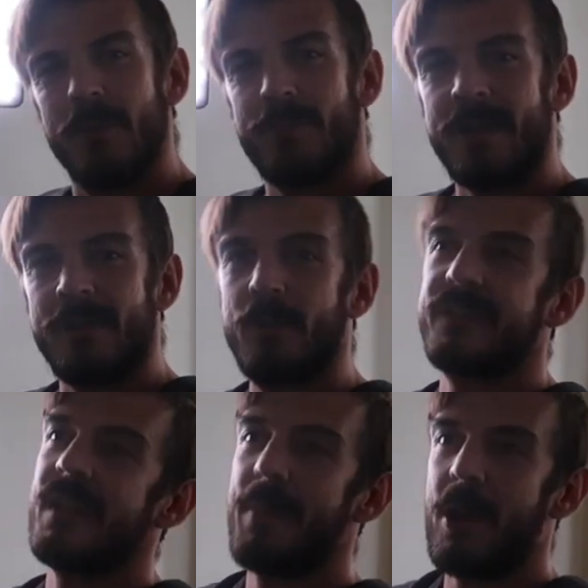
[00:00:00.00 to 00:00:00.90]
too bright though,
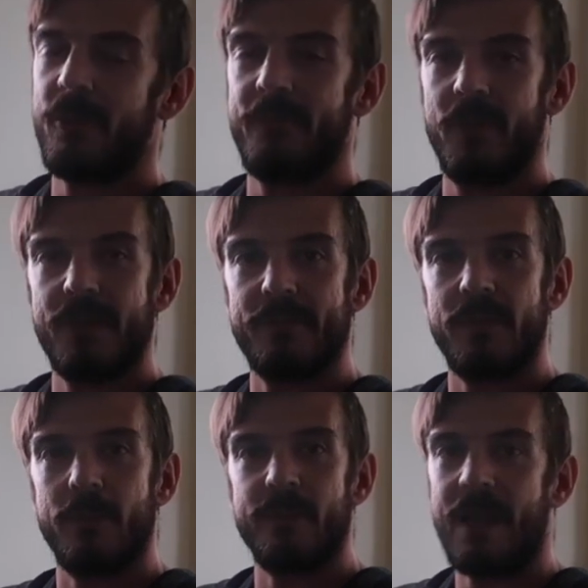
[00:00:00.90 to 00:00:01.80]
it's not powerful enough
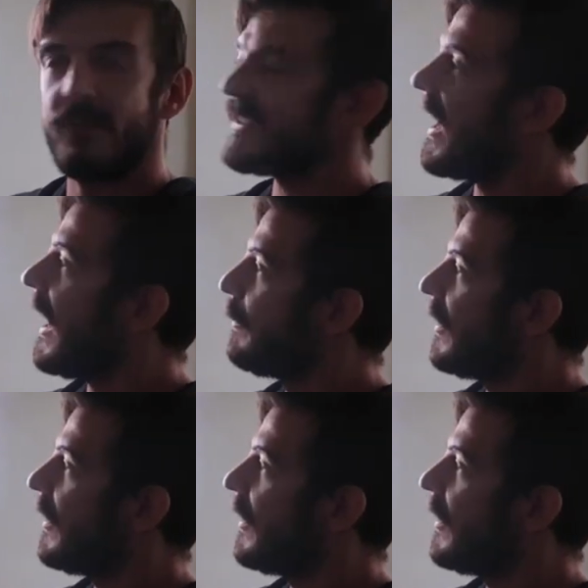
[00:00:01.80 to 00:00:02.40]
to use outside,